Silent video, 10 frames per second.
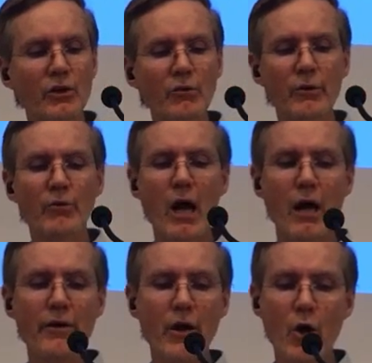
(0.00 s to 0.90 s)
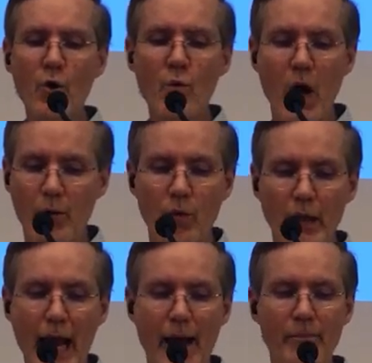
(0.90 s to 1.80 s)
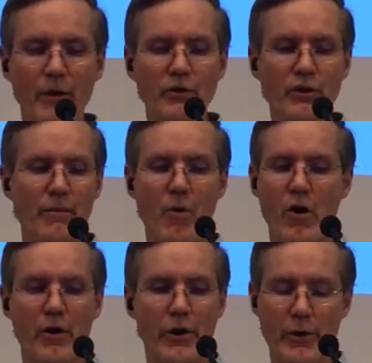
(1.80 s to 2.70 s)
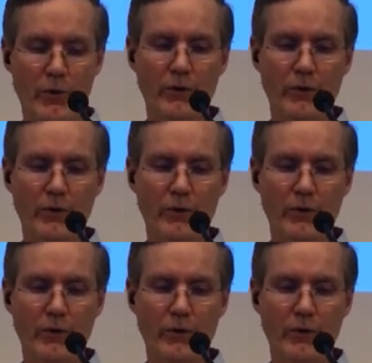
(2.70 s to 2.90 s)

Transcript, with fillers: You do not know what will happen tomorrow.